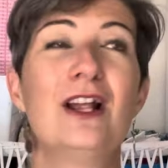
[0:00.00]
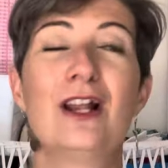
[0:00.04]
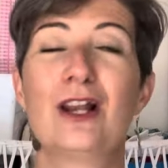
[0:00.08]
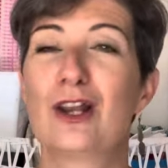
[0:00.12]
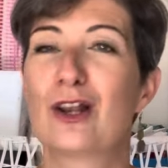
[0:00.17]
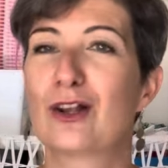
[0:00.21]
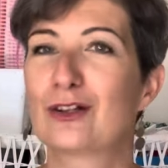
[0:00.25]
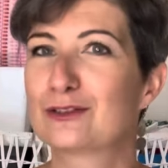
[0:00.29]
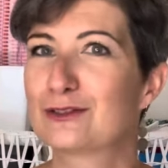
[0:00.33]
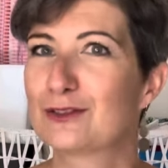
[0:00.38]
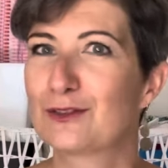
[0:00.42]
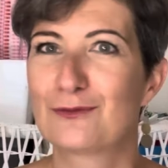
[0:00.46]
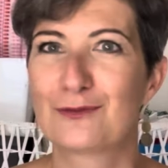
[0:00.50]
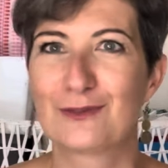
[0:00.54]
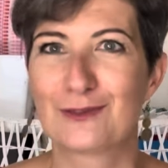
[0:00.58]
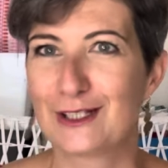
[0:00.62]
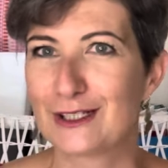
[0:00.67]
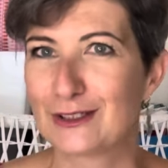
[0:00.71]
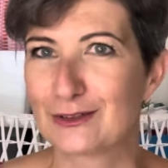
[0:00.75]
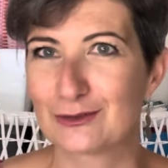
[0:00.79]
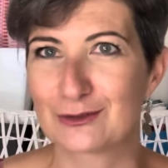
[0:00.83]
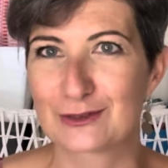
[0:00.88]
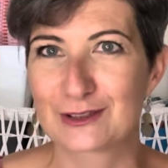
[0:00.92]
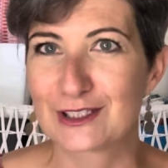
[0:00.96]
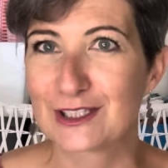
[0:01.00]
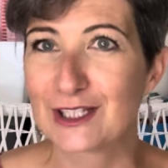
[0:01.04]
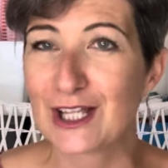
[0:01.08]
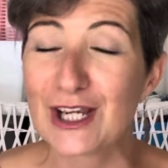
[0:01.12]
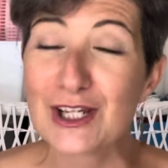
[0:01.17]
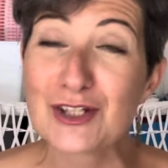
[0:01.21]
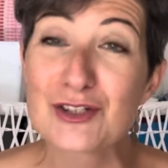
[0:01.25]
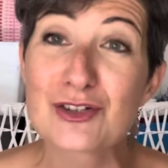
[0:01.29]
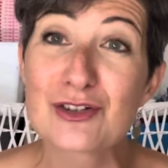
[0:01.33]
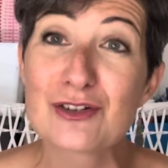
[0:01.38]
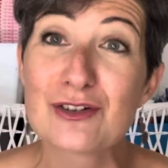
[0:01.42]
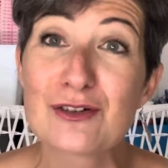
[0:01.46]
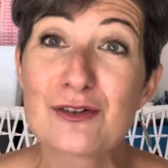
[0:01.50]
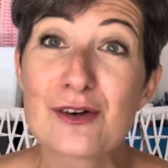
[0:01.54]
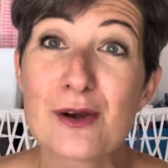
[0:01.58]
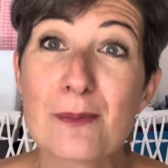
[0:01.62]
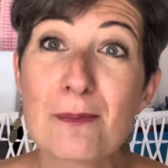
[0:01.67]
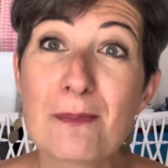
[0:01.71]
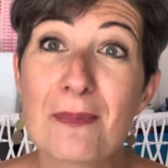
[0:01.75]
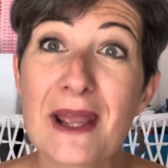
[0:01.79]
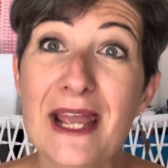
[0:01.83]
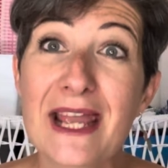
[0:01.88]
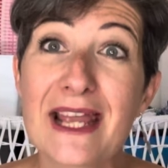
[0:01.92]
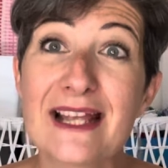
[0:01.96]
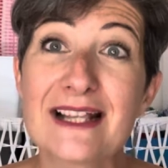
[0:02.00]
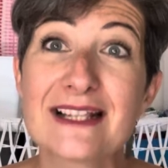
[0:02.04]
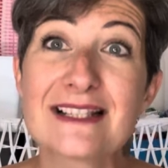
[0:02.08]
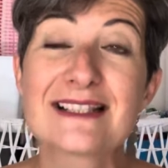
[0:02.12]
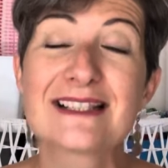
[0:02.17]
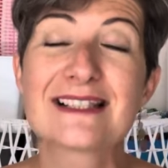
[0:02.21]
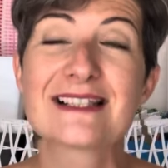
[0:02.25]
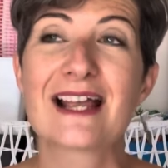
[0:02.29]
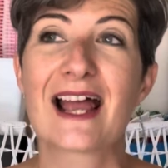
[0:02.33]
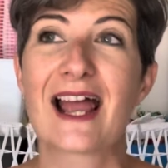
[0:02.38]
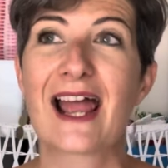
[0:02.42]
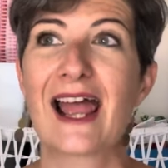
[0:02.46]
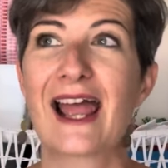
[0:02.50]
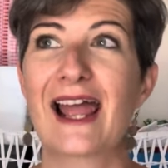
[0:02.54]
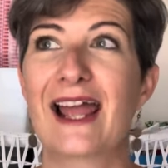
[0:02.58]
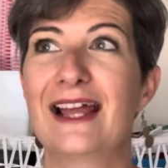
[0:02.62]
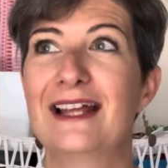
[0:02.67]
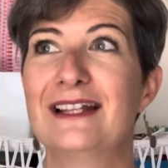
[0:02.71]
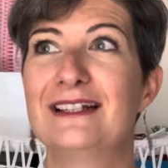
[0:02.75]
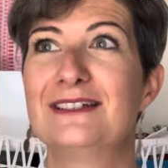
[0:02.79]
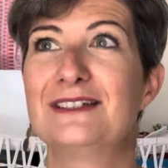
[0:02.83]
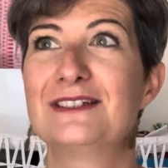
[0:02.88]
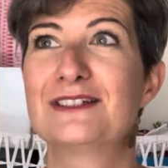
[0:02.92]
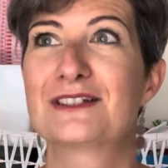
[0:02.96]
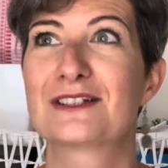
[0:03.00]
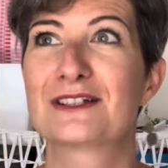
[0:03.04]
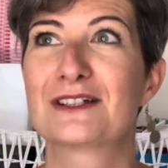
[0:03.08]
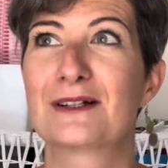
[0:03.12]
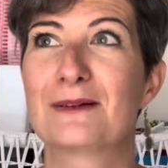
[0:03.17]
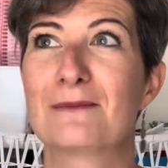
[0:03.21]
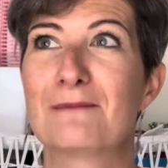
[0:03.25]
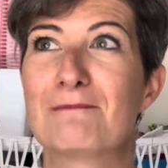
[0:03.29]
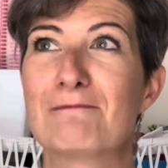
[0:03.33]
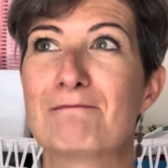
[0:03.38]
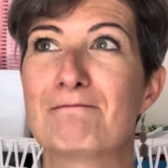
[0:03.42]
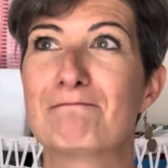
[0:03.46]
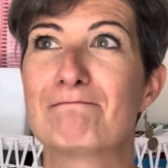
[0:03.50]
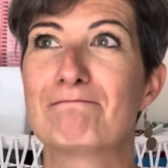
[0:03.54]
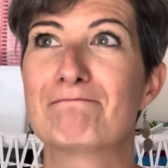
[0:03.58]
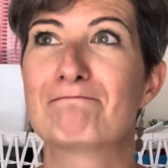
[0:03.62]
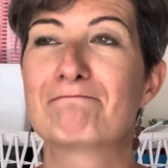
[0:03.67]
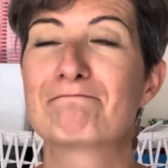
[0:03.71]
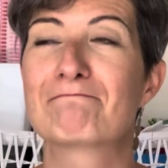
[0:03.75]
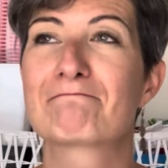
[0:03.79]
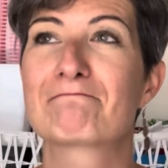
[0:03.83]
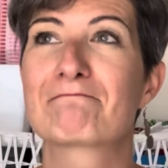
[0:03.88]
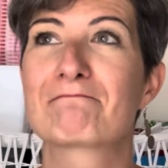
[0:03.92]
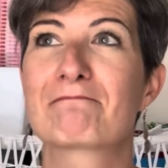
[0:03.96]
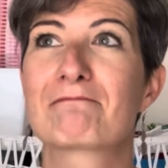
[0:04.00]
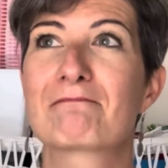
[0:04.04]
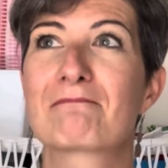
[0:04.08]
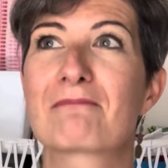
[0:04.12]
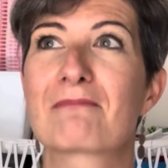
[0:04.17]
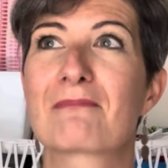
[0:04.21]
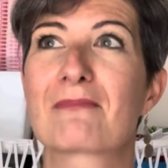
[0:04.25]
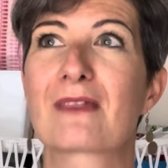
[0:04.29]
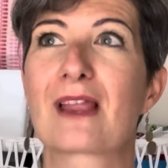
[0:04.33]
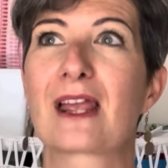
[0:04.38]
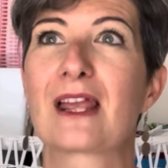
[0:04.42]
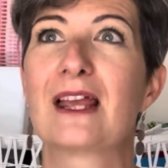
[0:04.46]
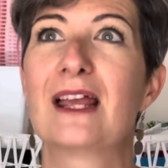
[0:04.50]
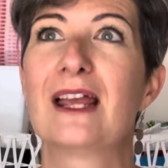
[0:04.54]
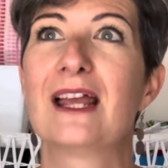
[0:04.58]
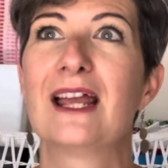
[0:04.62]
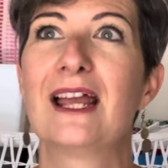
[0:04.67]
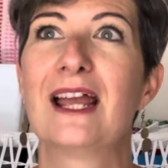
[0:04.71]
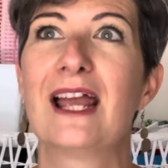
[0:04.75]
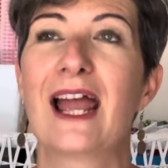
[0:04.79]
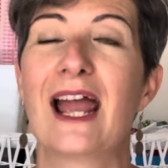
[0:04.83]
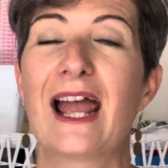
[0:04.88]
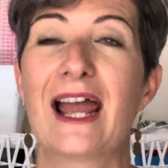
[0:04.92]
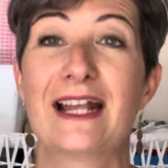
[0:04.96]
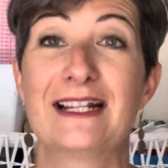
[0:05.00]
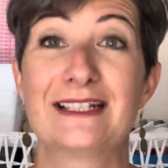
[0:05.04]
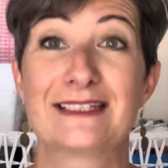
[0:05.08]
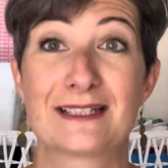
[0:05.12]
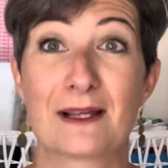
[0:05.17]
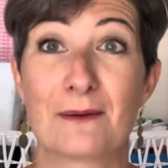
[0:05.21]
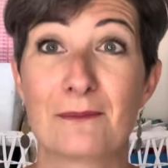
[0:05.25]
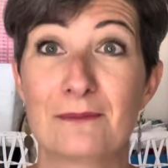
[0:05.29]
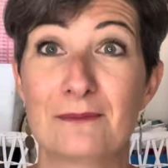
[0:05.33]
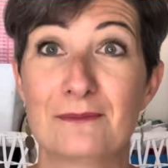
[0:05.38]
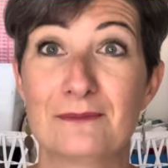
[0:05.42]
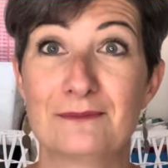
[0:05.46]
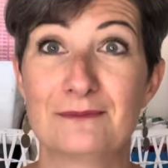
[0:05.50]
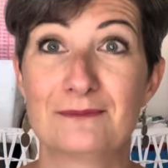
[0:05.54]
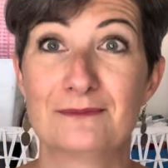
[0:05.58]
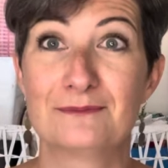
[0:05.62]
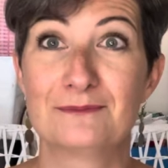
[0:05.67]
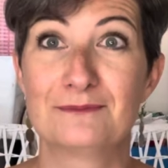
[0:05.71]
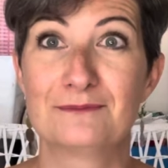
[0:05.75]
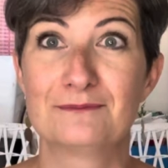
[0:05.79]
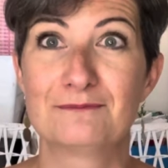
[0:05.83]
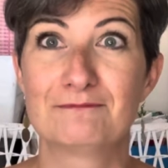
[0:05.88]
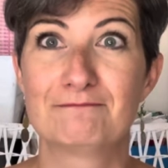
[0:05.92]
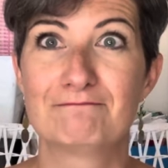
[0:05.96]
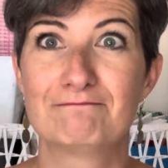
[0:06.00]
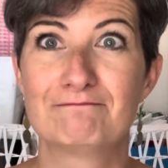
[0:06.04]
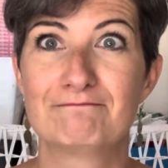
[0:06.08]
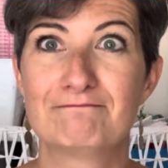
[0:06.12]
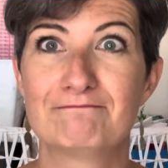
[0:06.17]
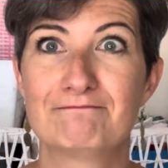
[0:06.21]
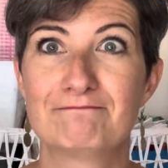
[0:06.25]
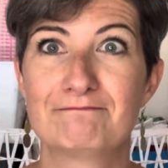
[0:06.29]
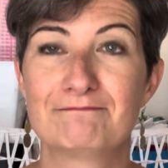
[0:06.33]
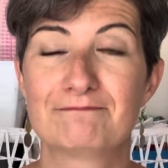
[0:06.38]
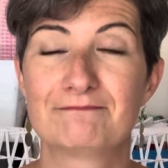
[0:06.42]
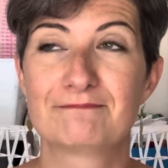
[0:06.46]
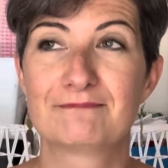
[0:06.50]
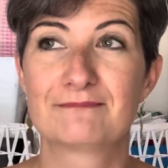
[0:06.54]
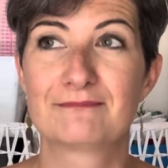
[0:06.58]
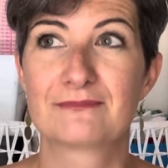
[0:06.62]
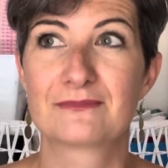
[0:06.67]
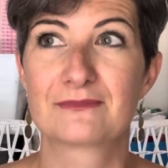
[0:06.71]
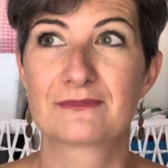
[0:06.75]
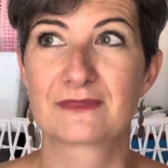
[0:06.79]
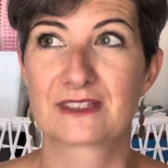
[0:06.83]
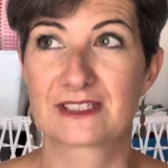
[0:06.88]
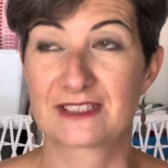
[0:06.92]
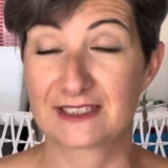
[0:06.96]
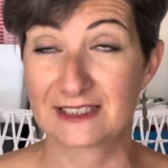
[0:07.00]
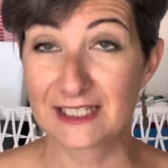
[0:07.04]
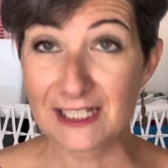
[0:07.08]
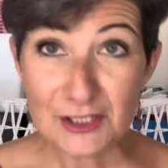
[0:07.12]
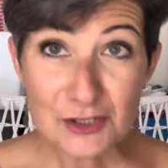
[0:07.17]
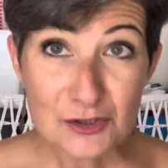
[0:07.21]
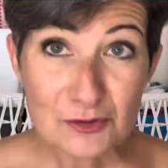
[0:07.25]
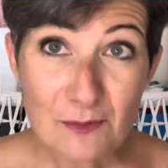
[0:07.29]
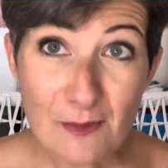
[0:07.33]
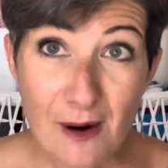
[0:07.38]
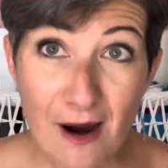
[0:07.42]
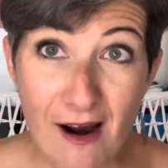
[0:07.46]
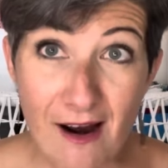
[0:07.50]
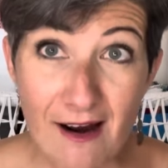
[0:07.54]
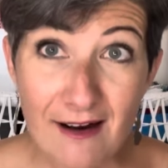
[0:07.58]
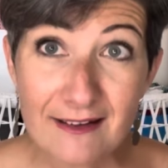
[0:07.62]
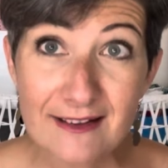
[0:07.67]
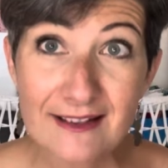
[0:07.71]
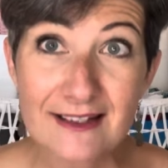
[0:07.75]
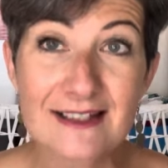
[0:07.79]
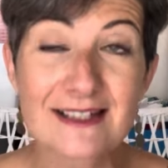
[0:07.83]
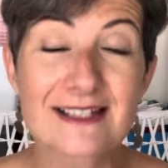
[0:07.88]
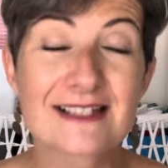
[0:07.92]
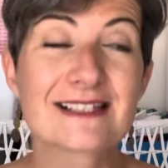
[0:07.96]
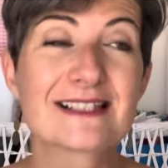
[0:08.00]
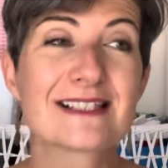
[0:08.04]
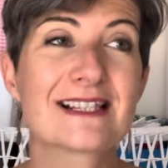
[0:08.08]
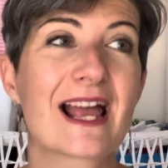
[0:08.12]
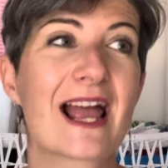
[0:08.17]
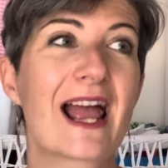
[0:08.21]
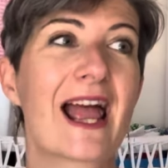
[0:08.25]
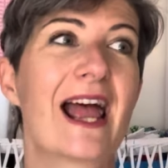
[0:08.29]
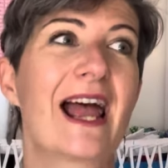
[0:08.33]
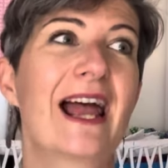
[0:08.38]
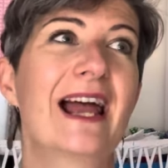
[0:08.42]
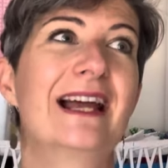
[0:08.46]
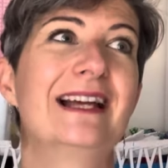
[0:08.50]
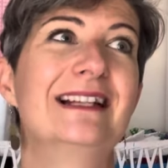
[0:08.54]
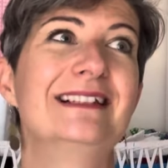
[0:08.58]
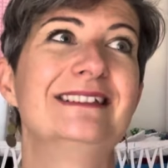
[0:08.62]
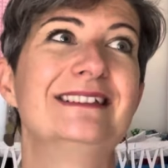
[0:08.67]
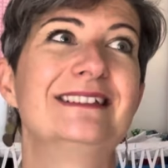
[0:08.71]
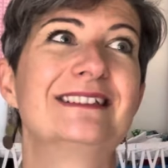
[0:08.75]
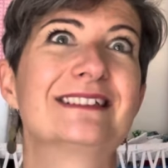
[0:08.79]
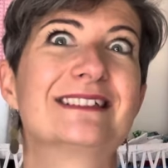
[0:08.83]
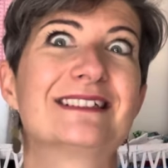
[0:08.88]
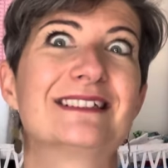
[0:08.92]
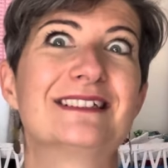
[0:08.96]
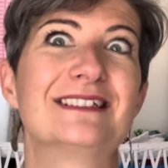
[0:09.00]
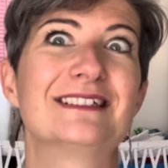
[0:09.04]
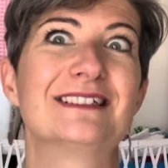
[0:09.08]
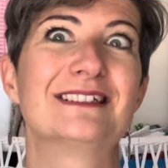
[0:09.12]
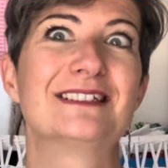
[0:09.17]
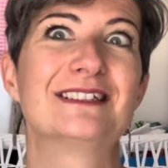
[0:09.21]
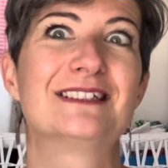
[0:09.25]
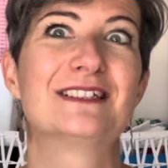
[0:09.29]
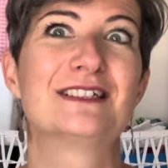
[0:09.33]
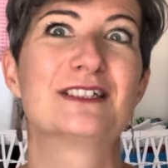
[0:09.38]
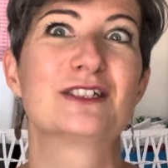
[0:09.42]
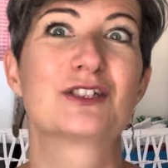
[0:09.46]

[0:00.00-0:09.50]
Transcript: Lots of little stationery bits and, um, and some stitch markers and uh,